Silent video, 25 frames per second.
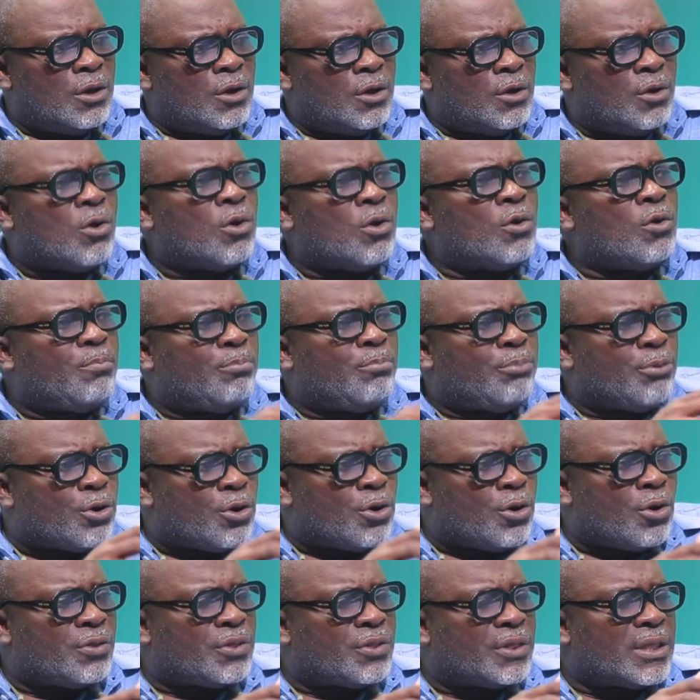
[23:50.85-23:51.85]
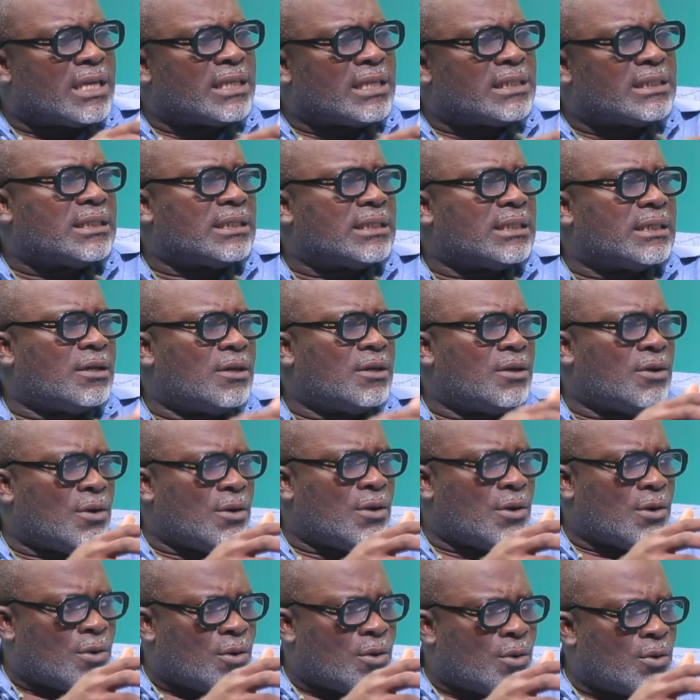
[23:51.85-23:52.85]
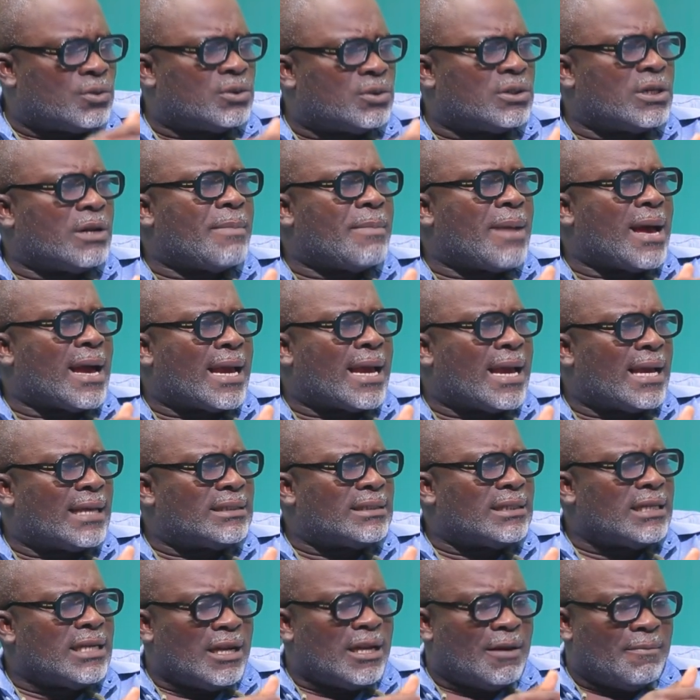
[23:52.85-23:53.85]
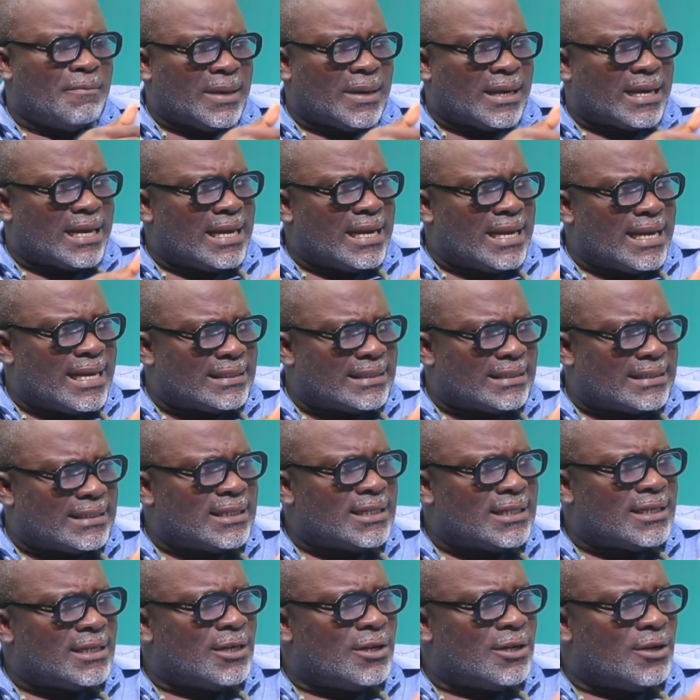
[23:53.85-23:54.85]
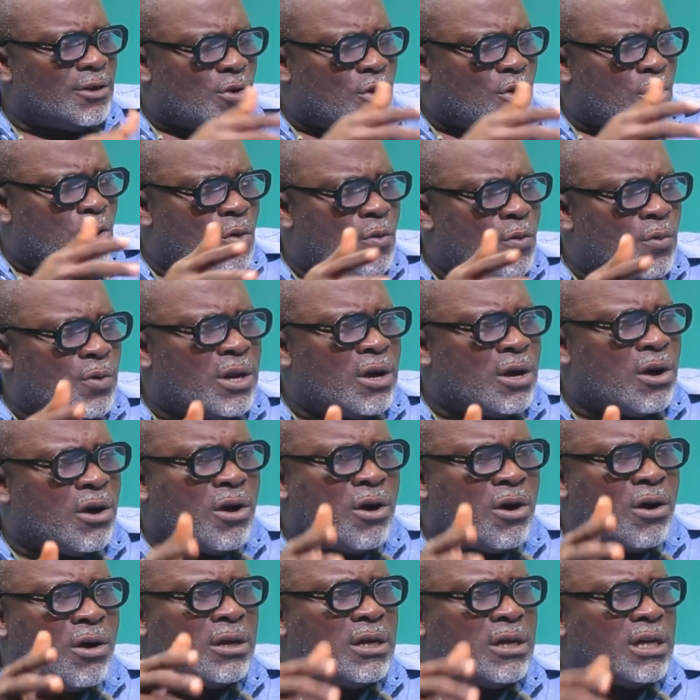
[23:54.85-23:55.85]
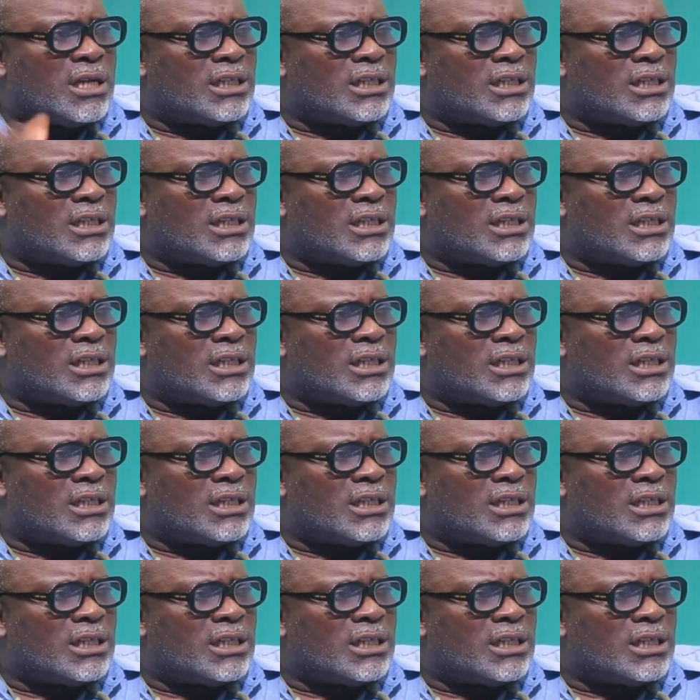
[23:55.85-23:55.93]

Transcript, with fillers: you got to procure things, go to the market, make a list, go with the, the